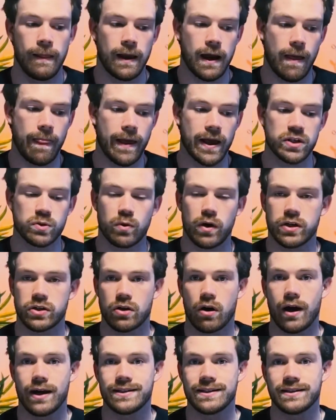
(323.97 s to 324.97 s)
And that's where it
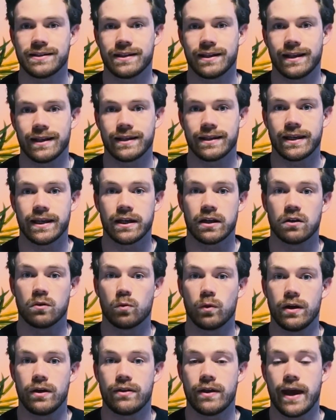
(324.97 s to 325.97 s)
ties into linking
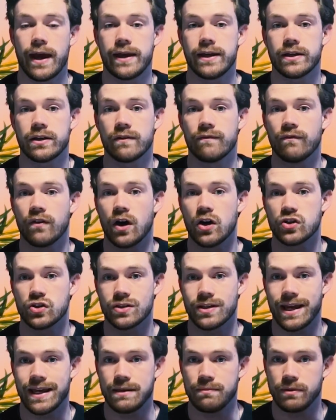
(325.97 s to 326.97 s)
with a
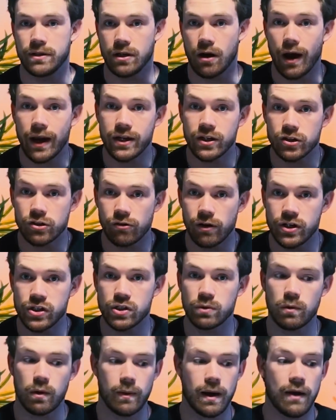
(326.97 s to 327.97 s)
conversion API
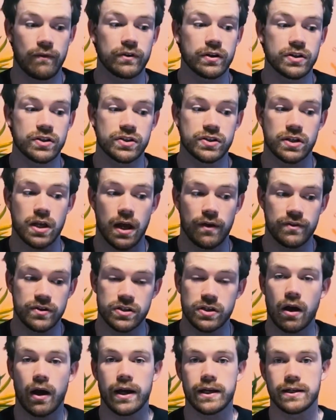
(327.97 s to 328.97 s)
integration, where we're having a
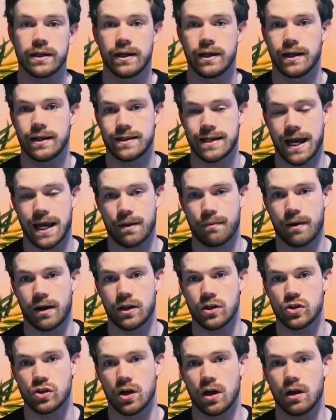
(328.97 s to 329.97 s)
server-side Tag
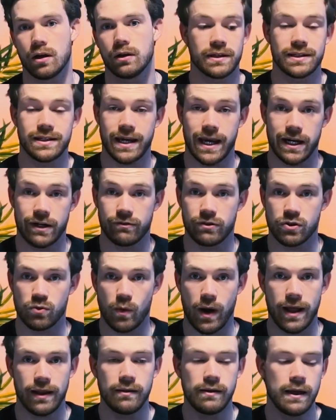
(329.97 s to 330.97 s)
Manager container as
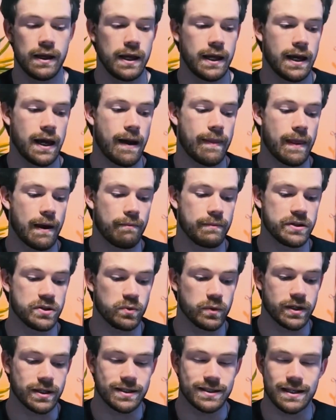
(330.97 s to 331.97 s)
well. And that means
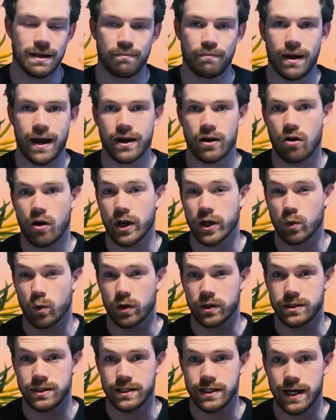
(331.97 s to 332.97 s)
we can send back high
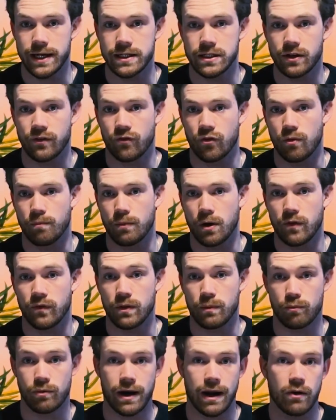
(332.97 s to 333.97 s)
quality data from both
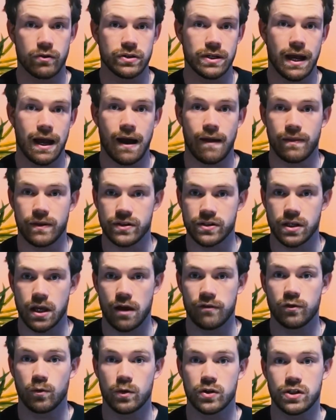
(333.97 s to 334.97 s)
the browser and the
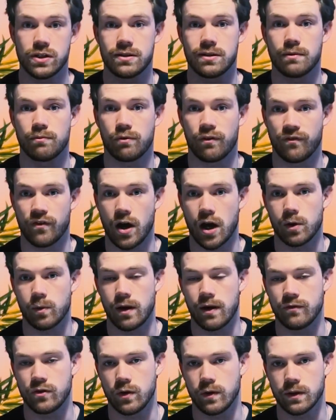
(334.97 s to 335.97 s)
server, which is the preferred
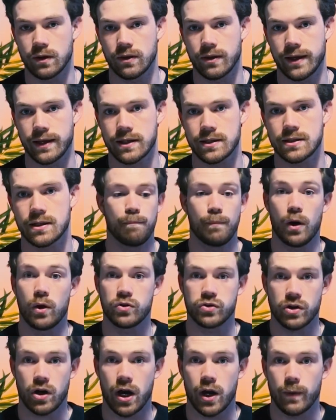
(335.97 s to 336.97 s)
way of doing things
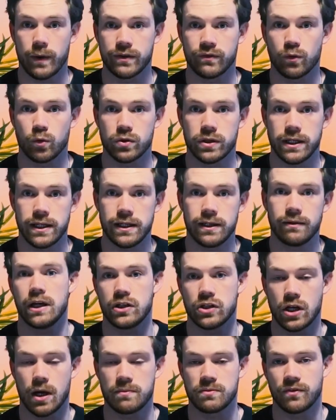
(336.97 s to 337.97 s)
post iOS 14
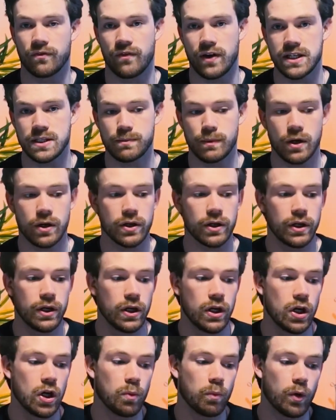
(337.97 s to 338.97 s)
in terms of Facebook.
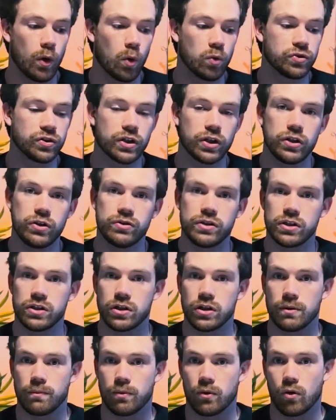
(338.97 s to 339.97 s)
We're also going to use it
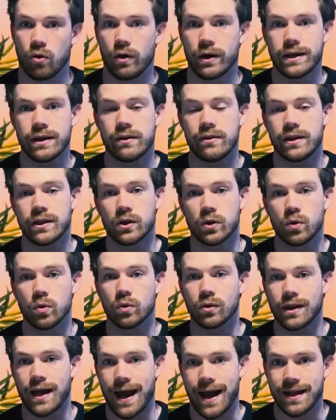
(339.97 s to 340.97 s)
to deploy the
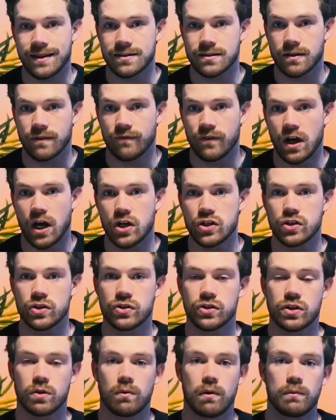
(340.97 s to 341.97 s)
Google Ads conversion.
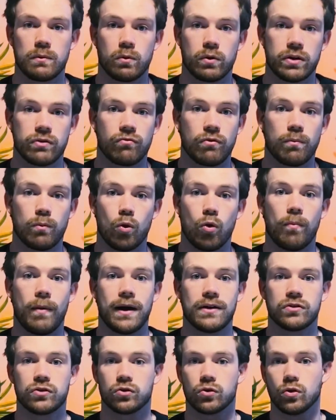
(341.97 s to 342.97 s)
So when we want to report
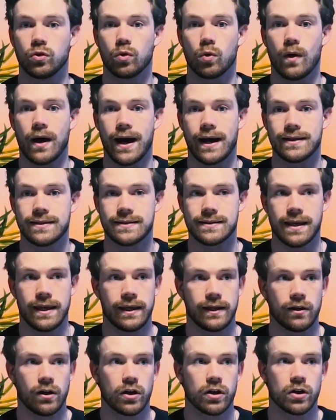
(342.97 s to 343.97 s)
back to Google Ads
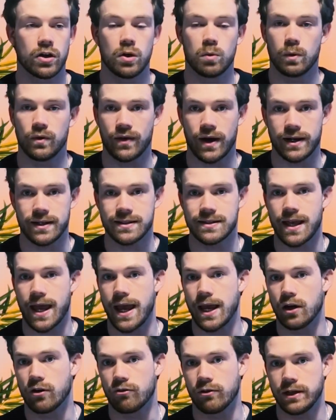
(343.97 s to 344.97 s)
saying, look, we've had a
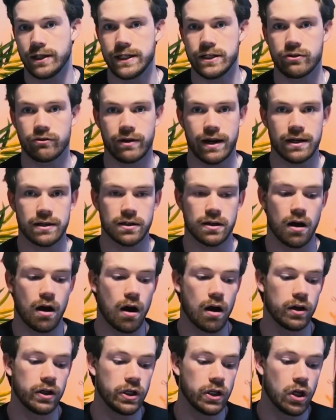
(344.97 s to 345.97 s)
sale or a lead or an add to
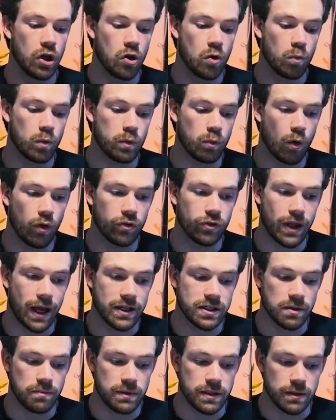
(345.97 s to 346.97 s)
cart, we want
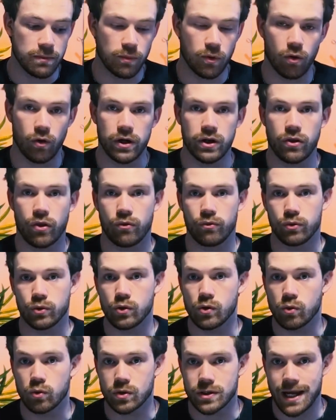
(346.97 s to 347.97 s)
that to be deployed through
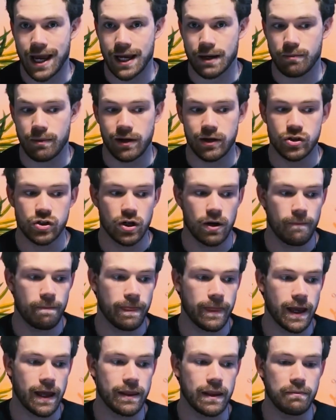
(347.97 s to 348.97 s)
Google Tag Manager,
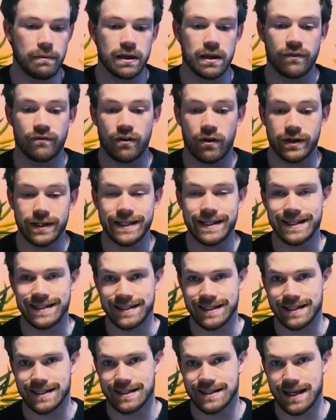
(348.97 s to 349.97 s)
and then make it very
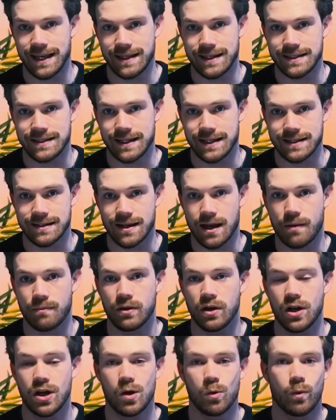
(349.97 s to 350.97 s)
easy to set these things
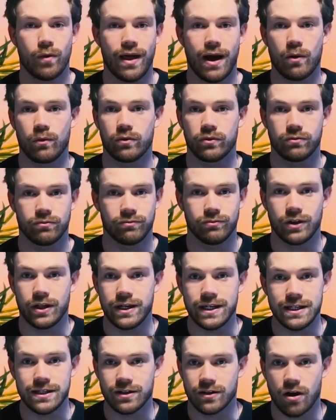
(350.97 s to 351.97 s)
up without the
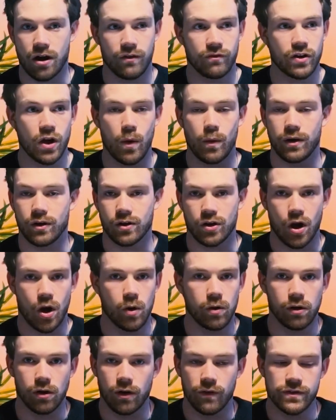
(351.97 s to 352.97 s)
need to kind of go in and
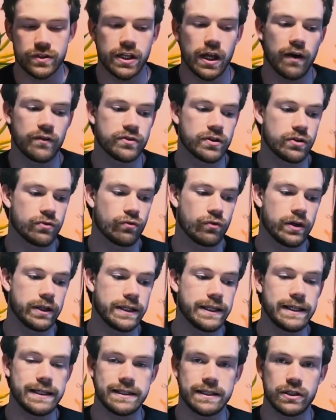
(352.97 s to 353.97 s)
code a lot of stuff. So it's really
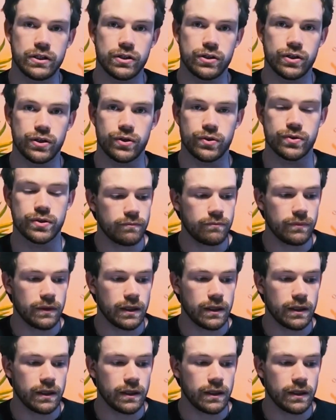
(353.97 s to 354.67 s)
easy to use.